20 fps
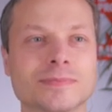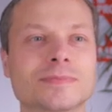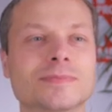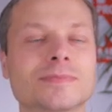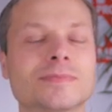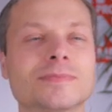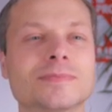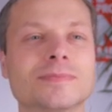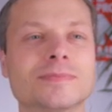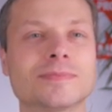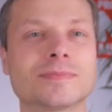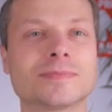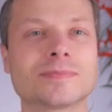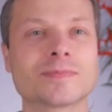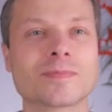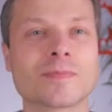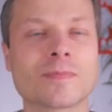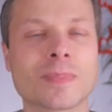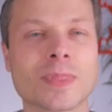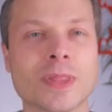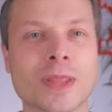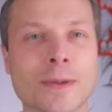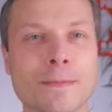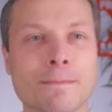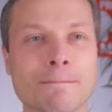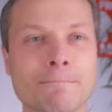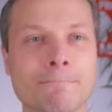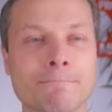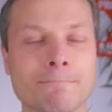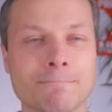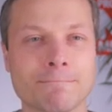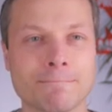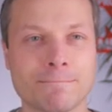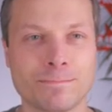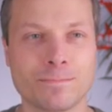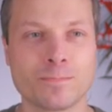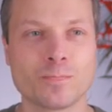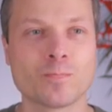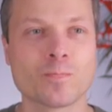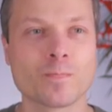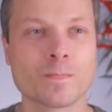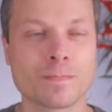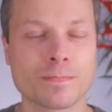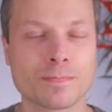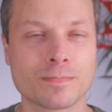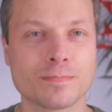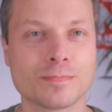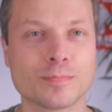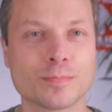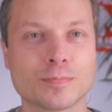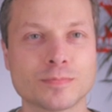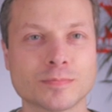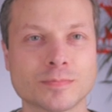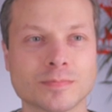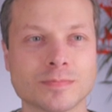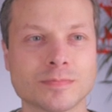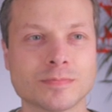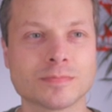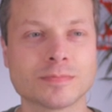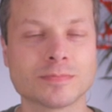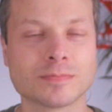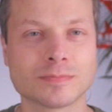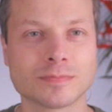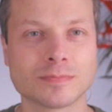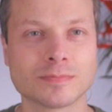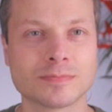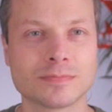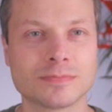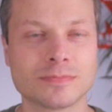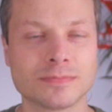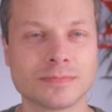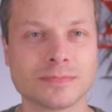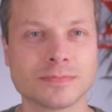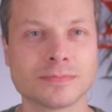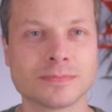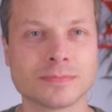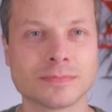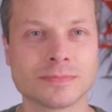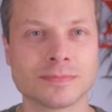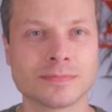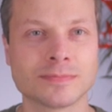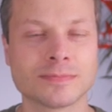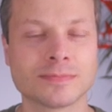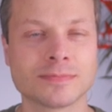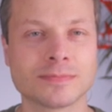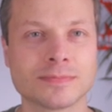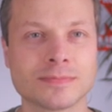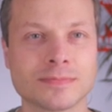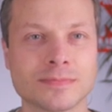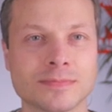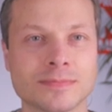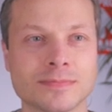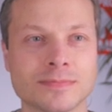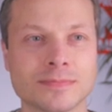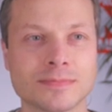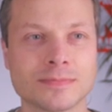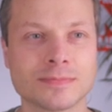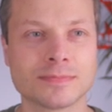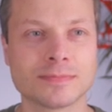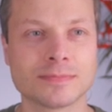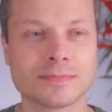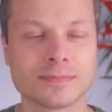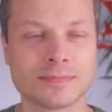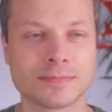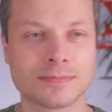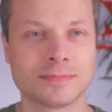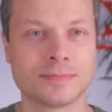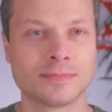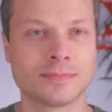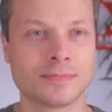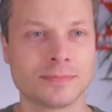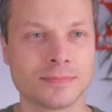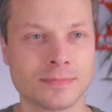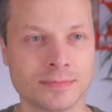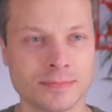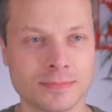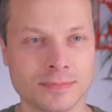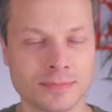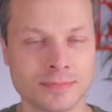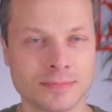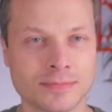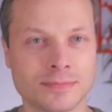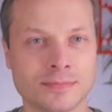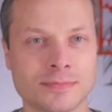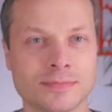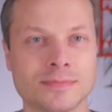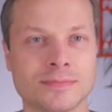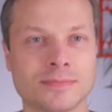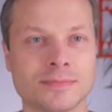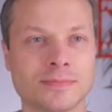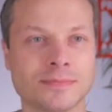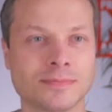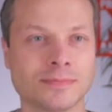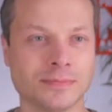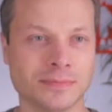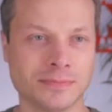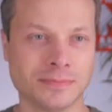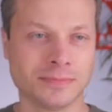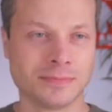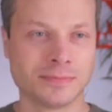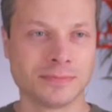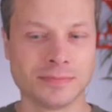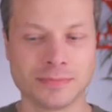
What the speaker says: (not speaking)